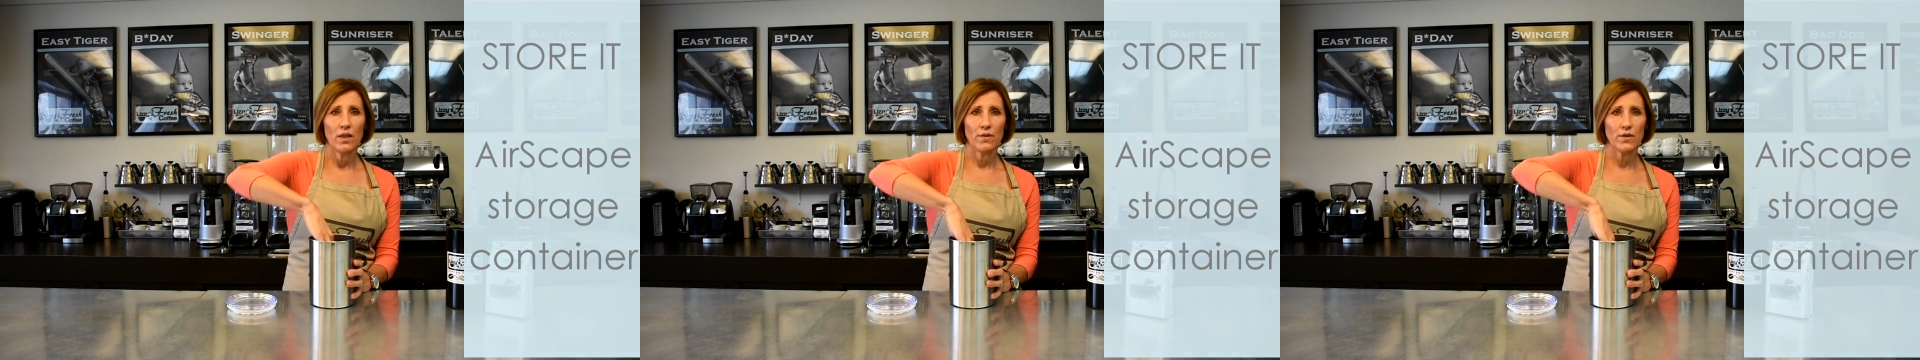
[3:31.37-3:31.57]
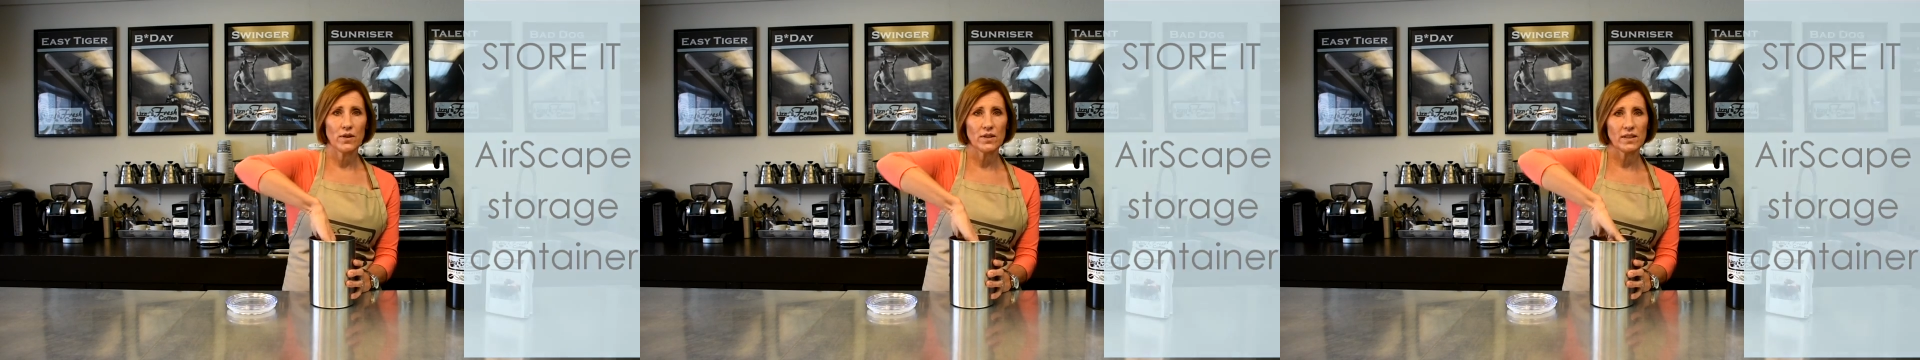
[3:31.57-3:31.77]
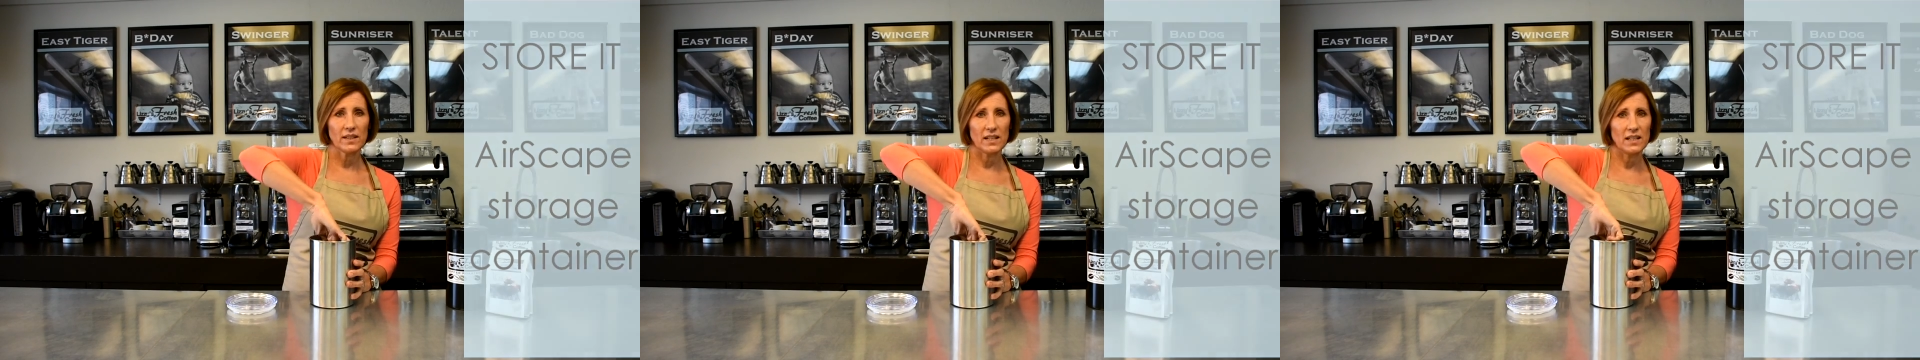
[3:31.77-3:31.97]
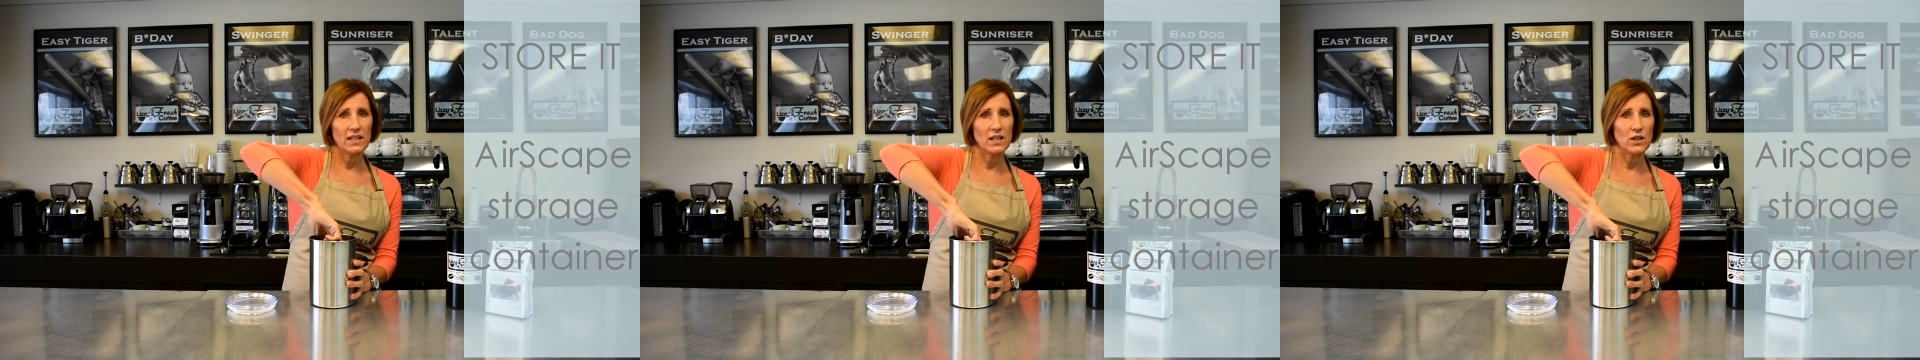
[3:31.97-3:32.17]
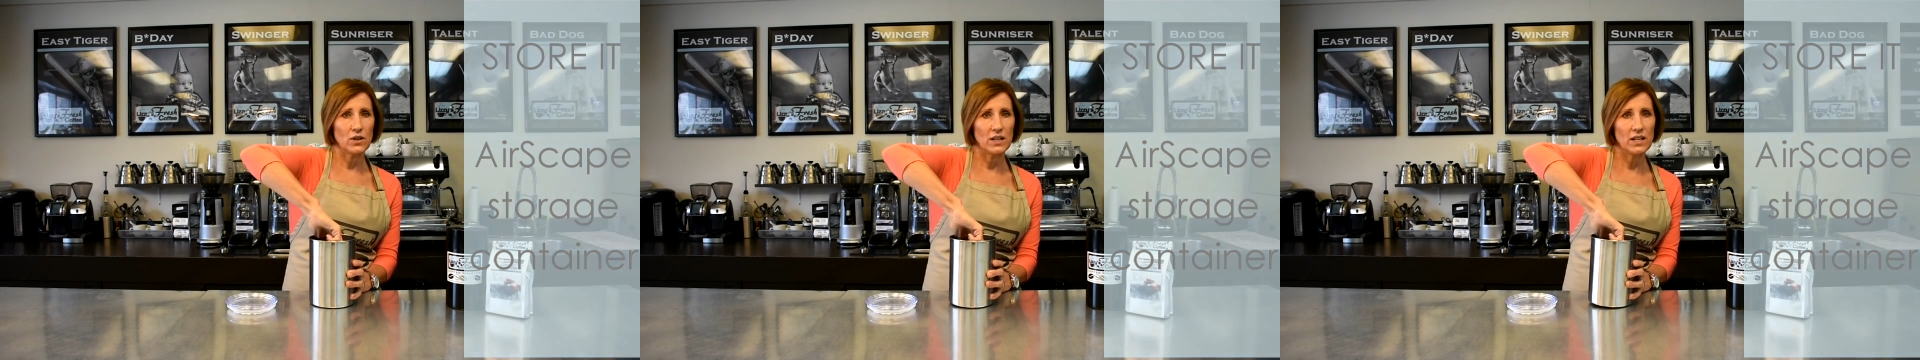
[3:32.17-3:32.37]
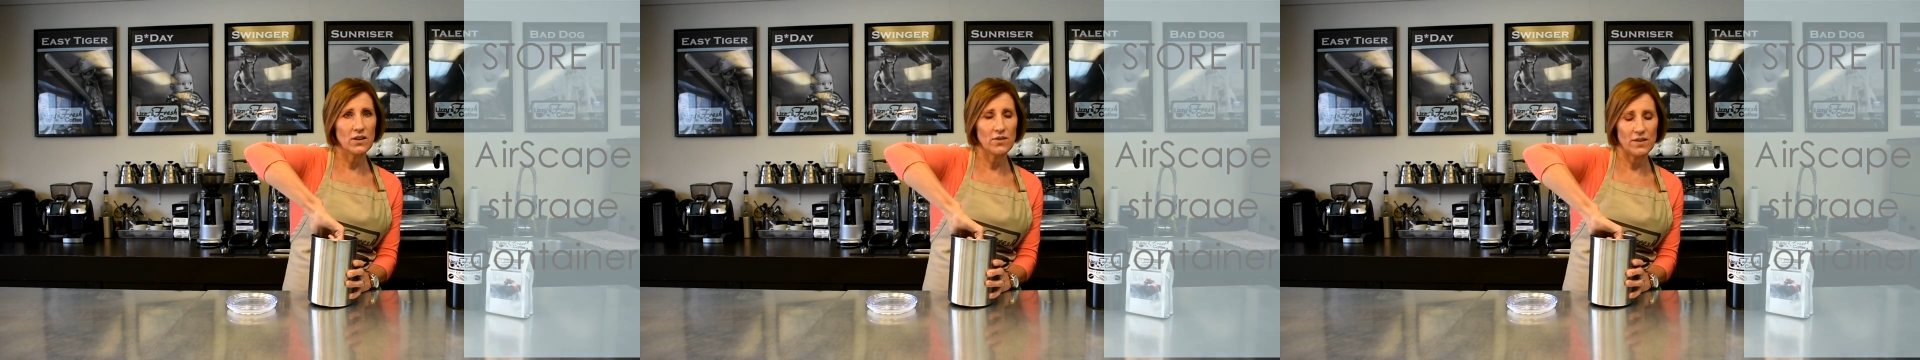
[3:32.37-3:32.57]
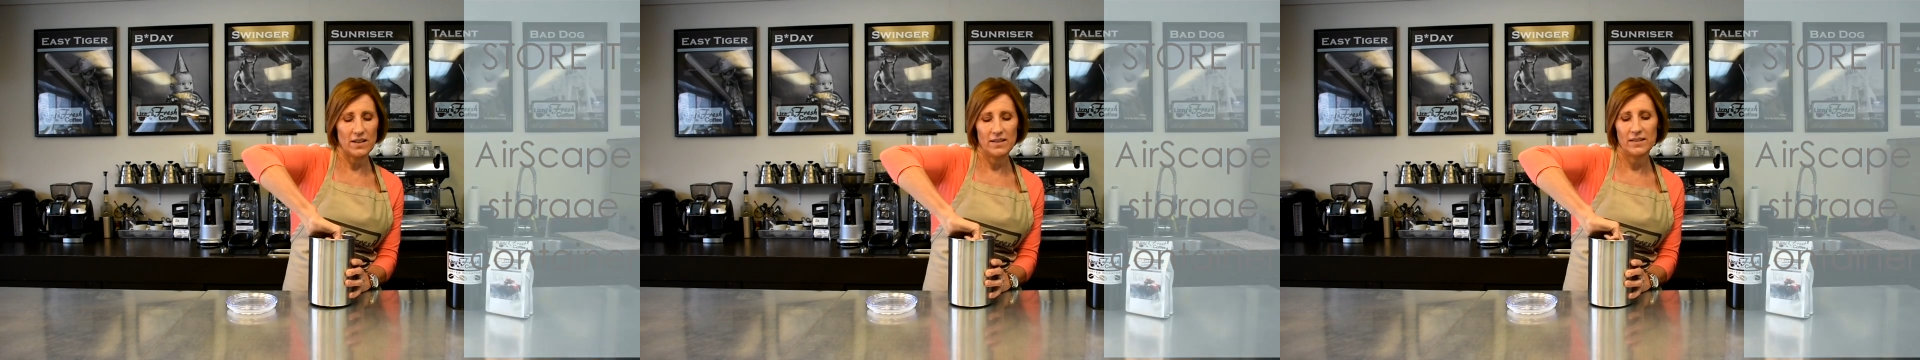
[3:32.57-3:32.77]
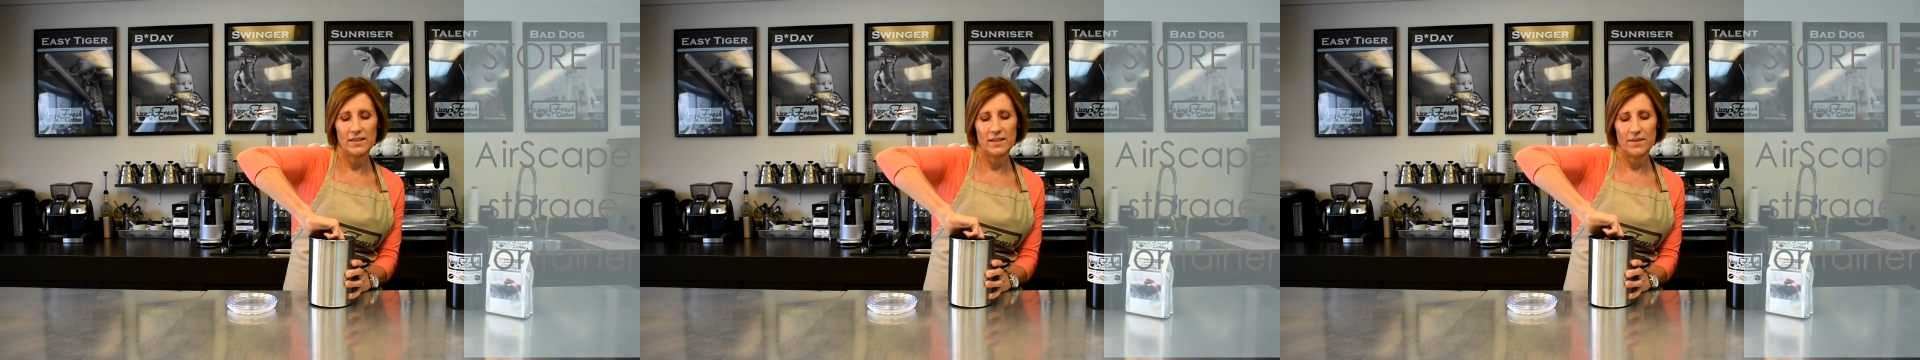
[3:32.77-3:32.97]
First lid, and you can hear this,